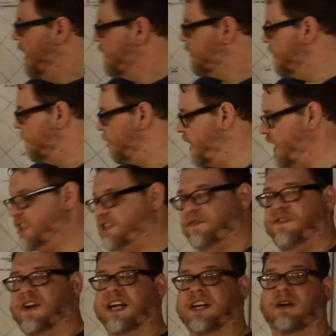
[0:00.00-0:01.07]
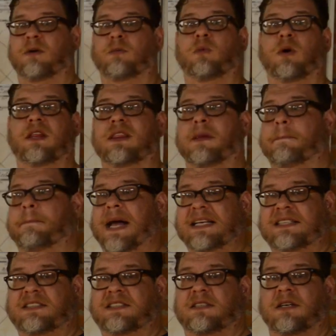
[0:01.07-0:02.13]
The British figured one of the
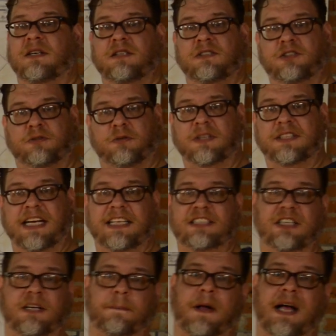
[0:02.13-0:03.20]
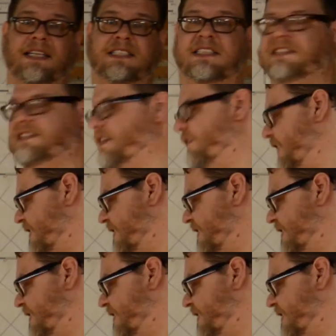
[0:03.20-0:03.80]
best strategic places of